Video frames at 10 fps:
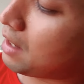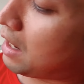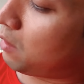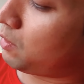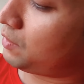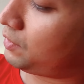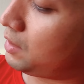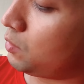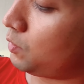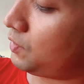hours,
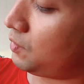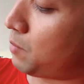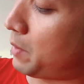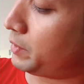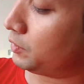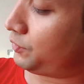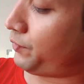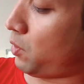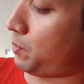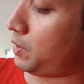he noticed bubbles
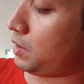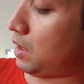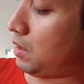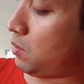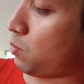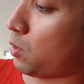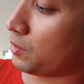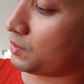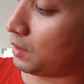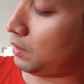forming in the
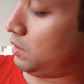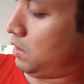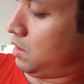water